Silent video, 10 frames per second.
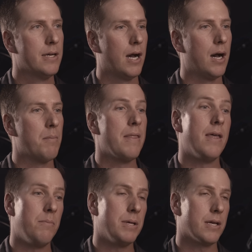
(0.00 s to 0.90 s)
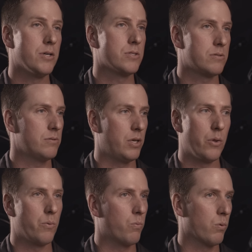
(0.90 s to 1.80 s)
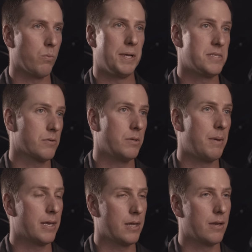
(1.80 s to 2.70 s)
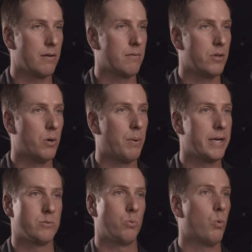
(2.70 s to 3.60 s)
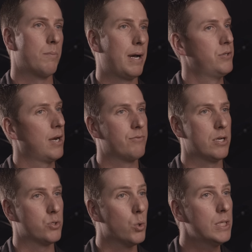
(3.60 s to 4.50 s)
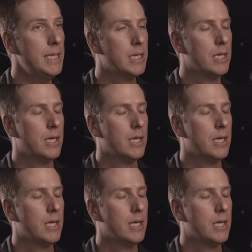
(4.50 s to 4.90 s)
And then because, we're basically making, bikes with one-by drivetrains only,